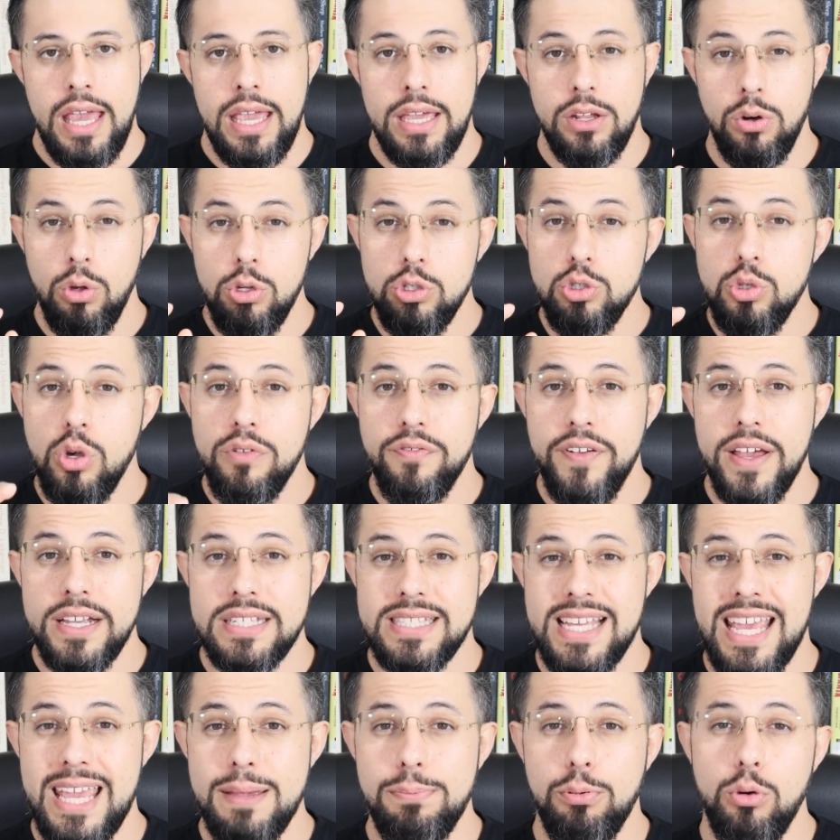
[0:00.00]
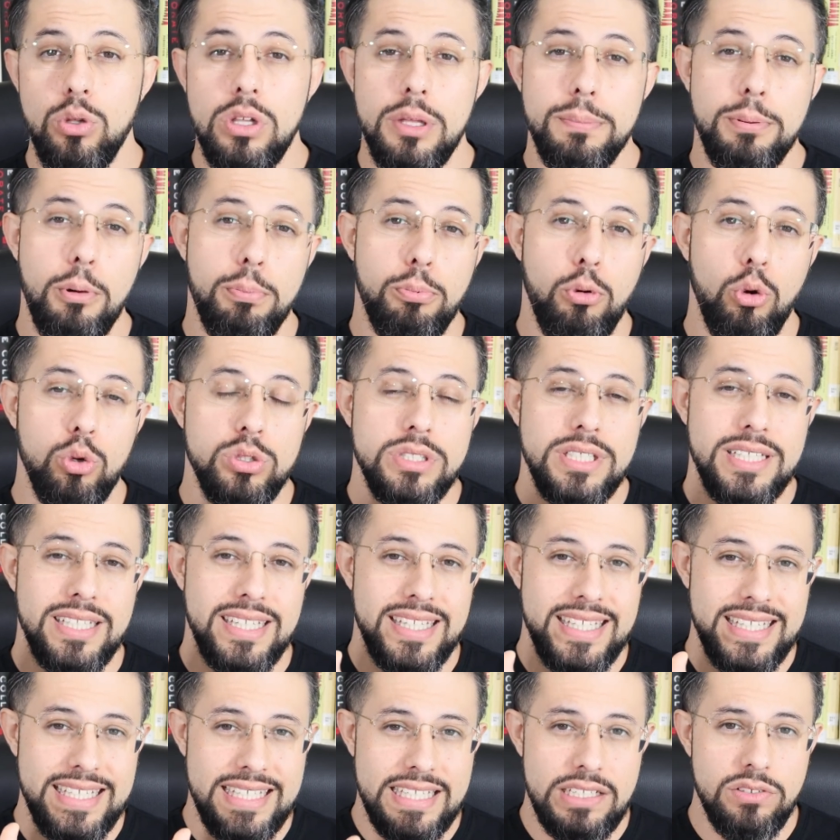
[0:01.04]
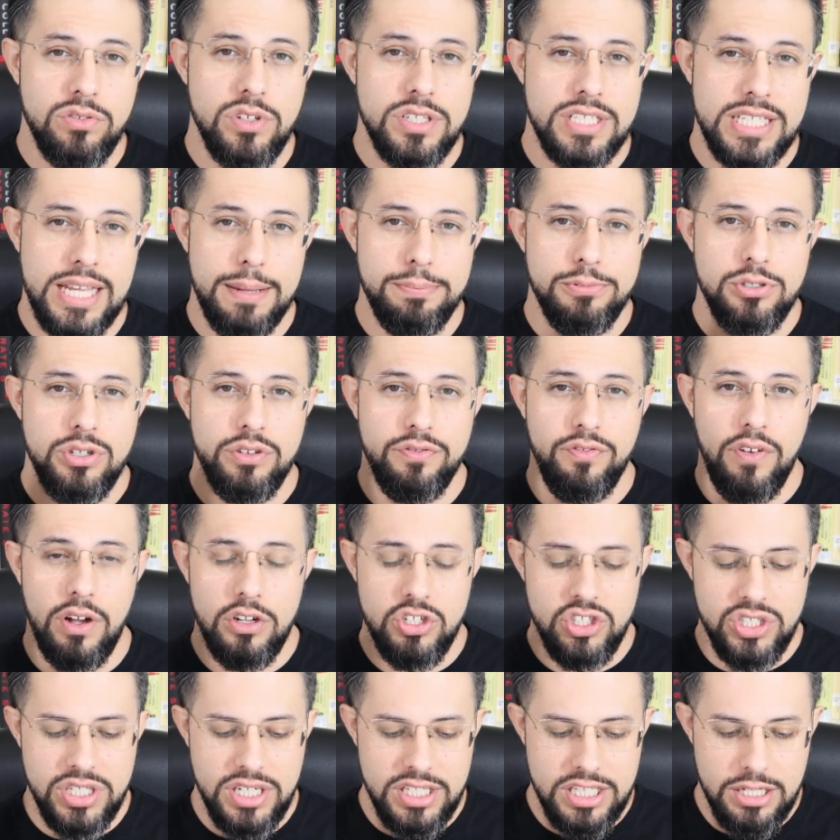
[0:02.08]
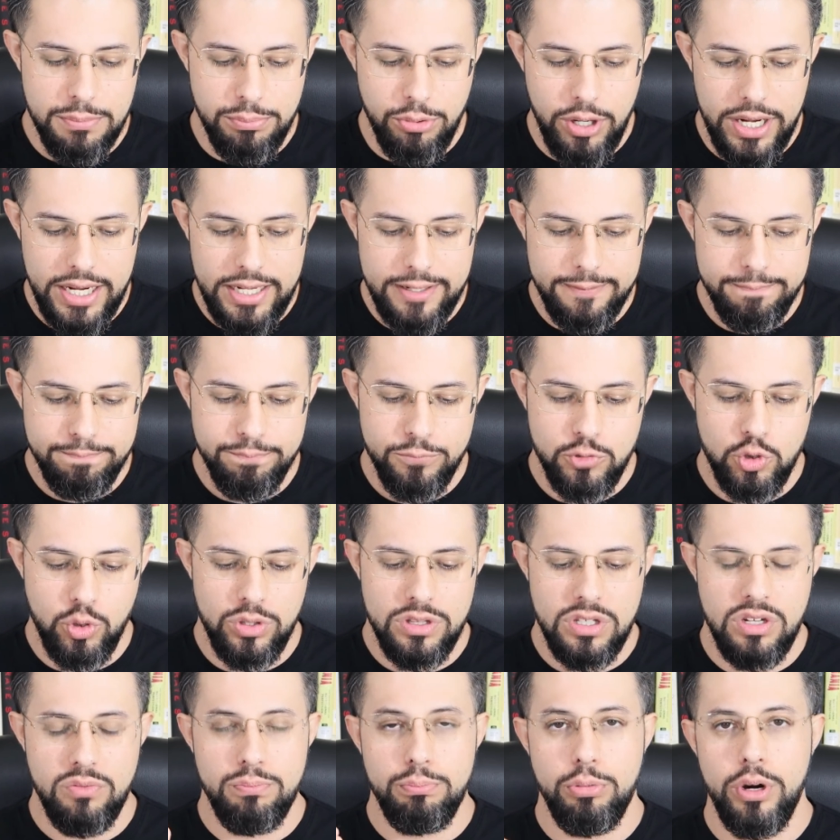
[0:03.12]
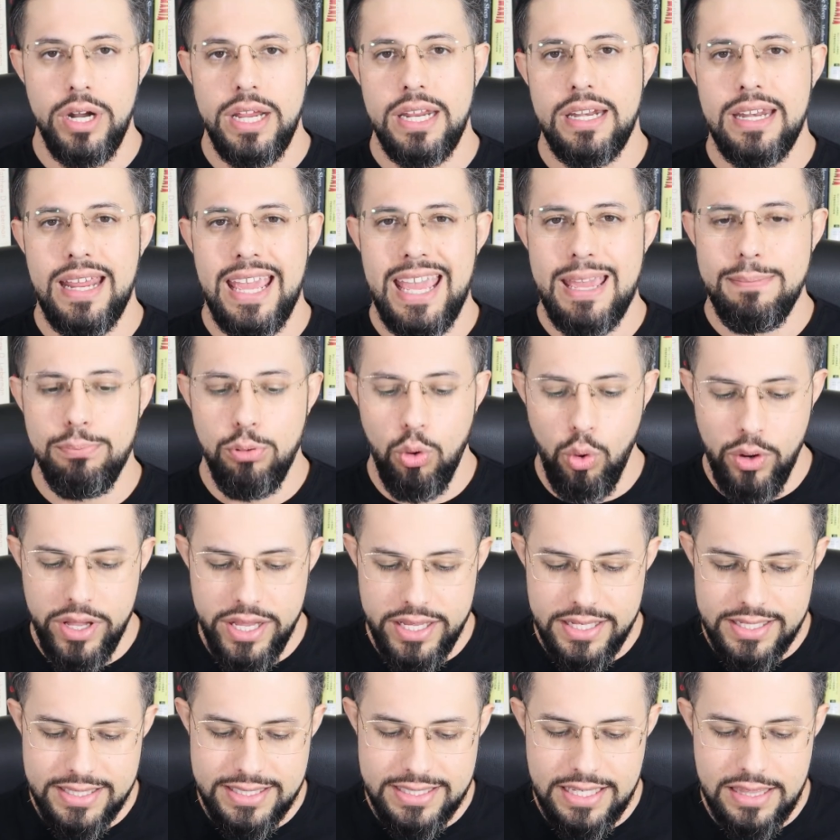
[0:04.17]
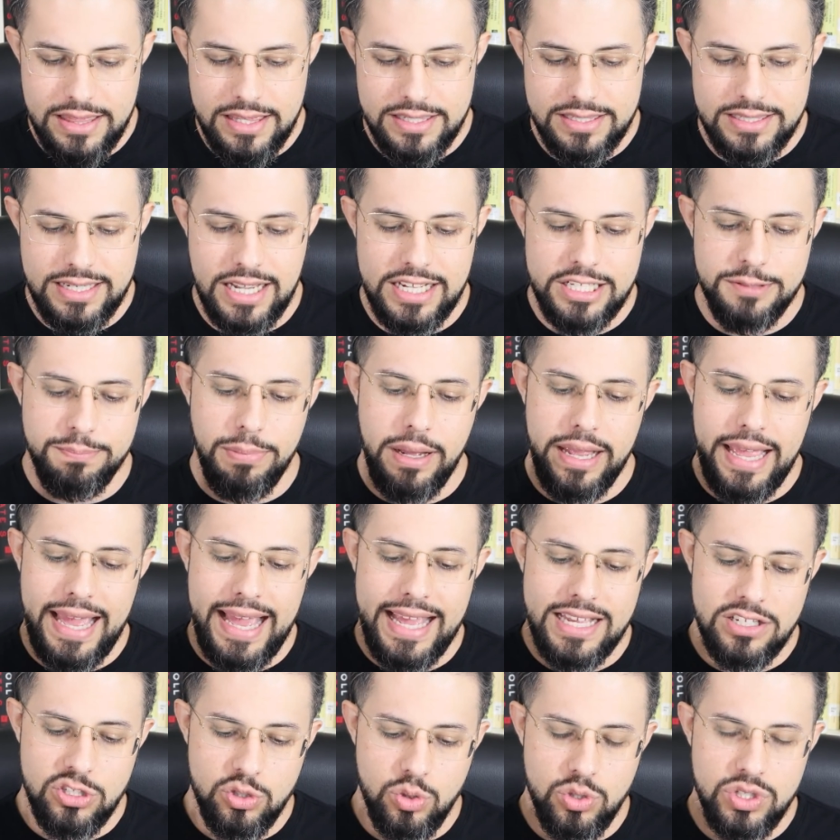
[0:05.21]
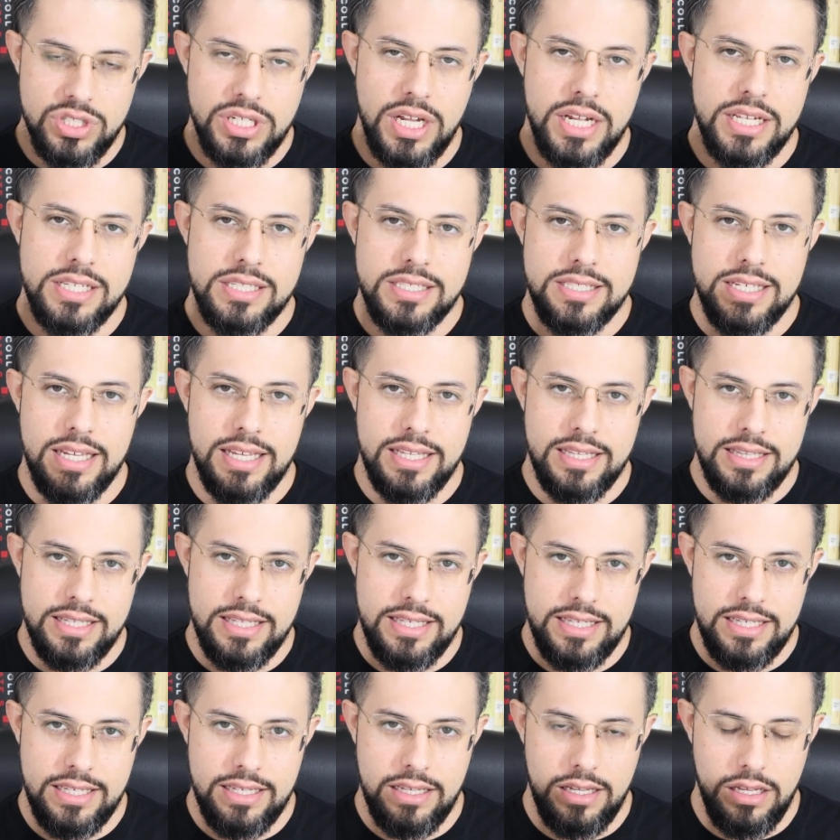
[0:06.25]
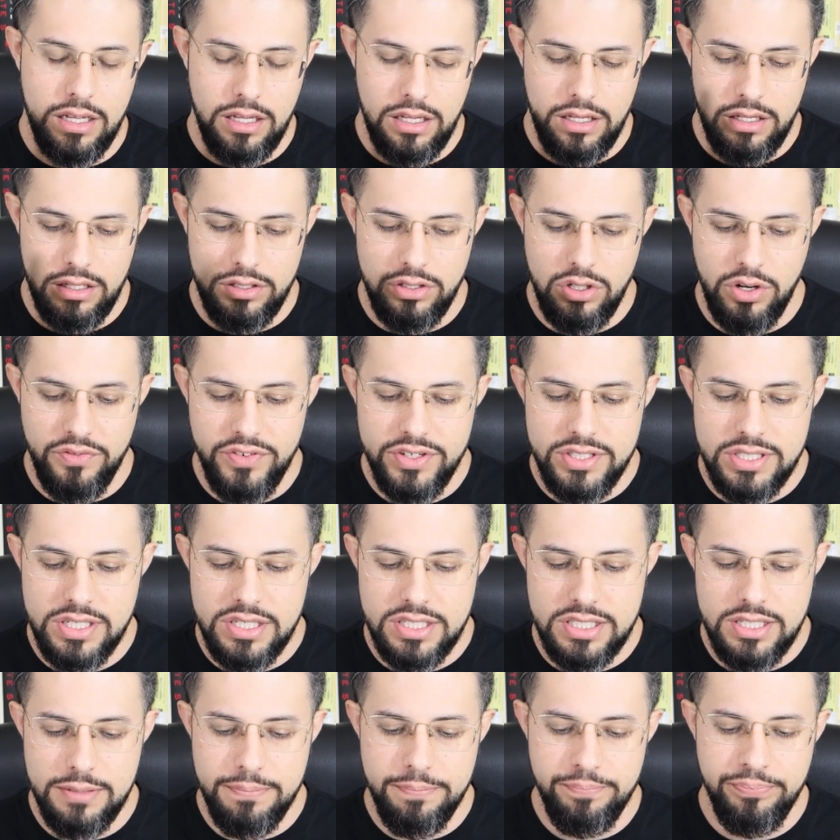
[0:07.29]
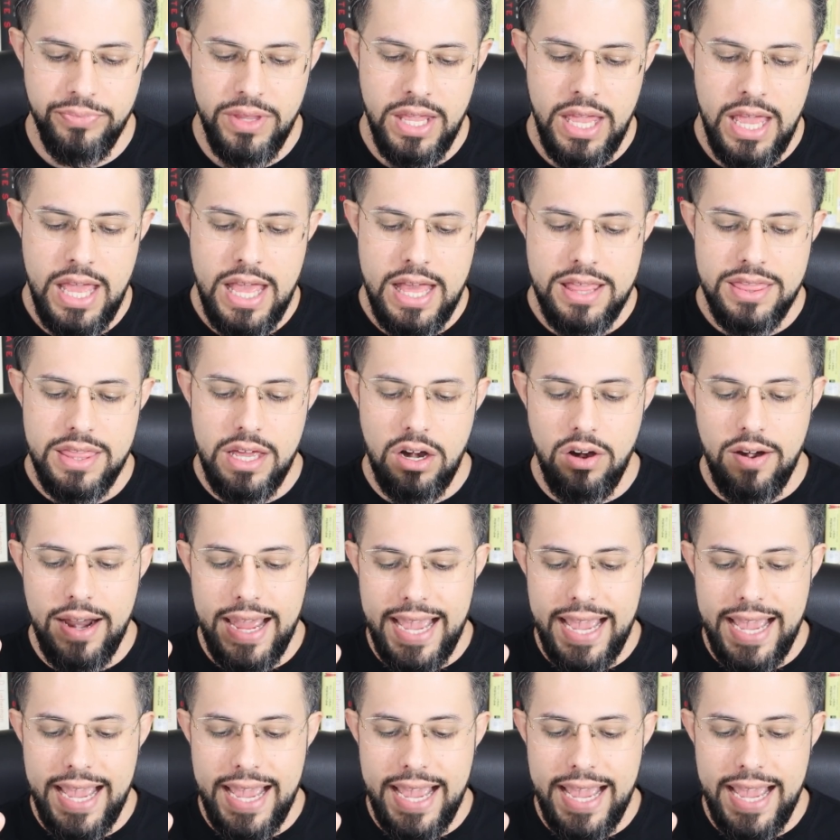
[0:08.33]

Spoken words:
It also affects apolipoprotein E receptor function in the brain. So in the brain, ApoE is synthesized by astrocytes in the nervous system that